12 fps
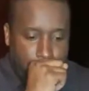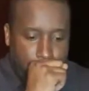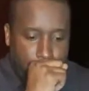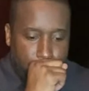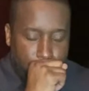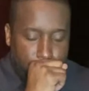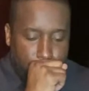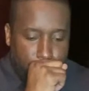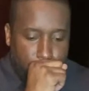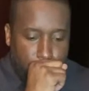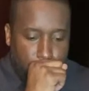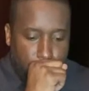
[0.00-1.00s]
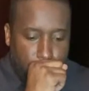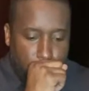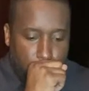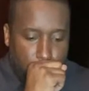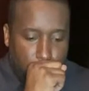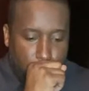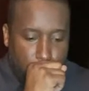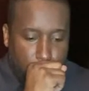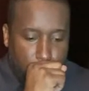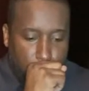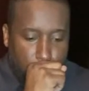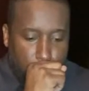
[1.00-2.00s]

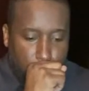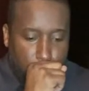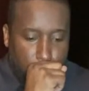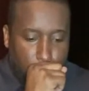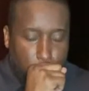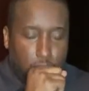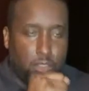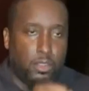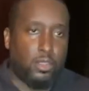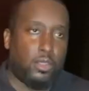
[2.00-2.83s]
No one is speaking in this clip.